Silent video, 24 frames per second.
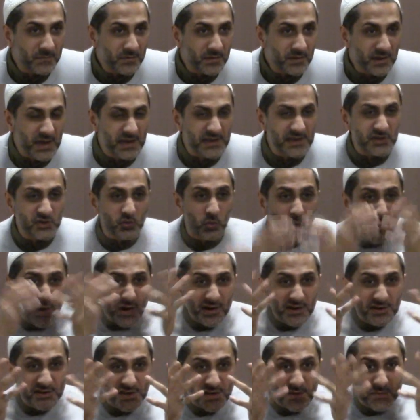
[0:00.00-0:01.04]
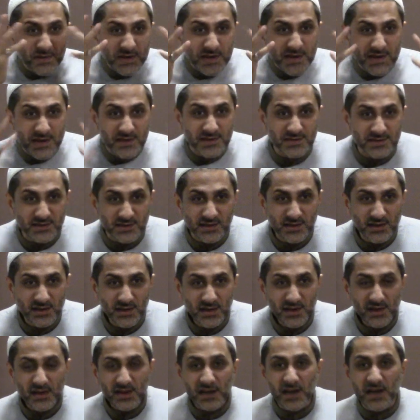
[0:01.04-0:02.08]
It is words and meanings.
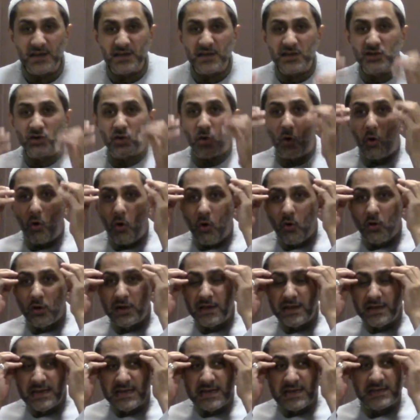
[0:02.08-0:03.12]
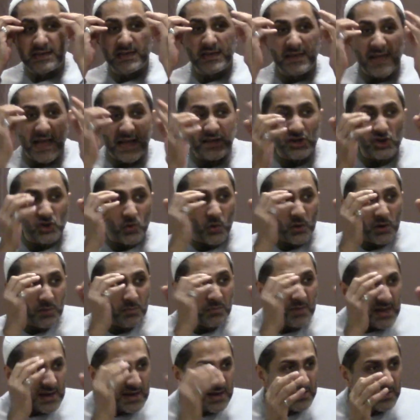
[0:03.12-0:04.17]
It is wholly intellectual
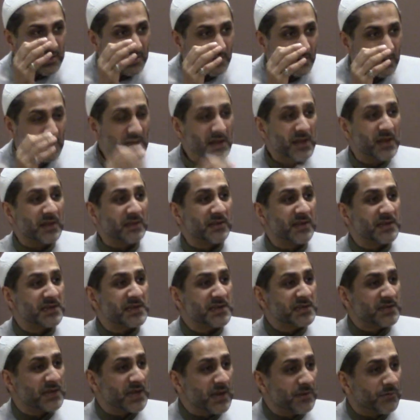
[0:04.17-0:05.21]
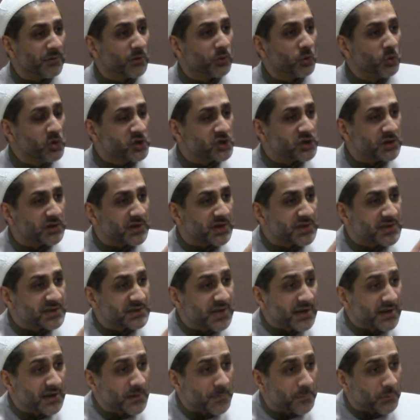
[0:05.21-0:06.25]
miracle. This is the evolution that has
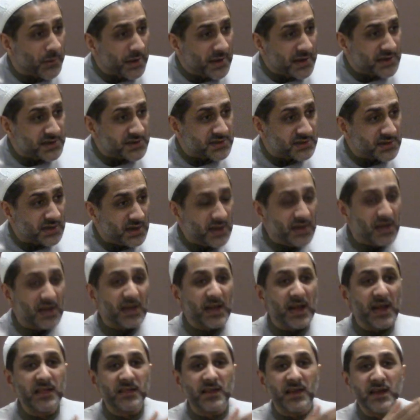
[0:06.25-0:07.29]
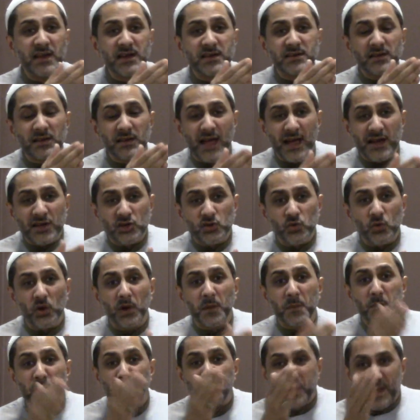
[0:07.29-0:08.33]
taken place in the
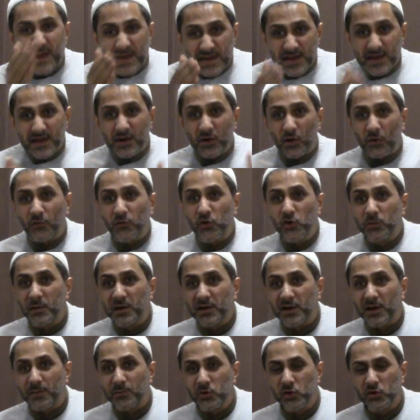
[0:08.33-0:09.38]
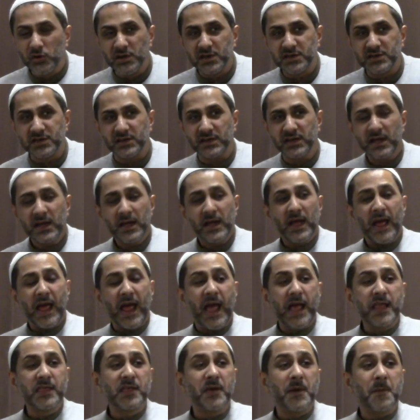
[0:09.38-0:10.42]
intellectual being of human community
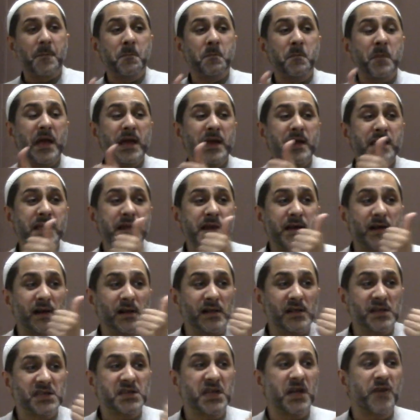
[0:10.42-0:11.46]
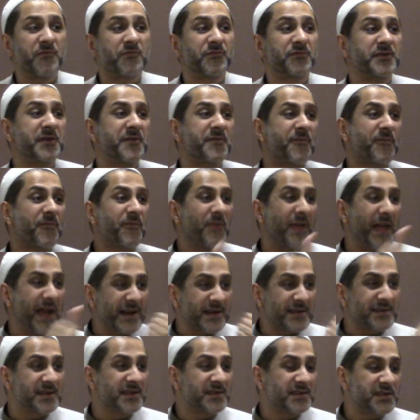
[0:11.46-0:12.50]
and the miracles have
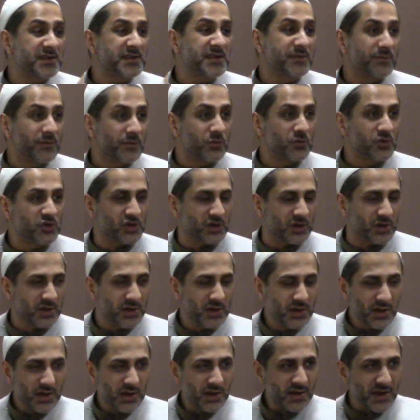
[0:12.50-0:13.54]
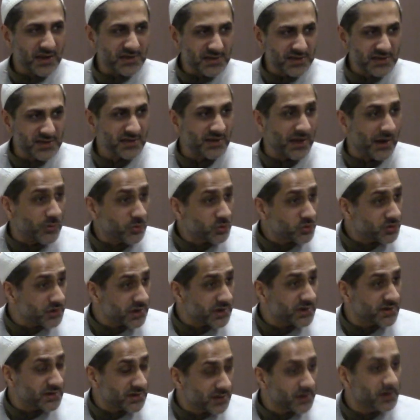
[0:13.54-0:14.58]
reflected this evolution. As I said, I want to
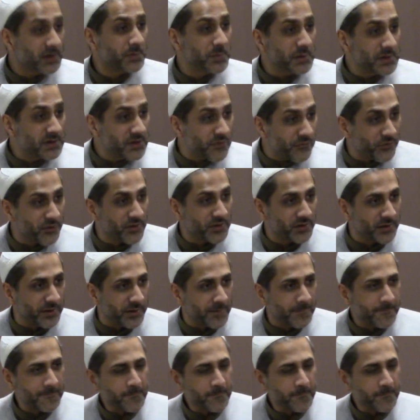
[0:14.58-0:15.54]
take it a little bit differently.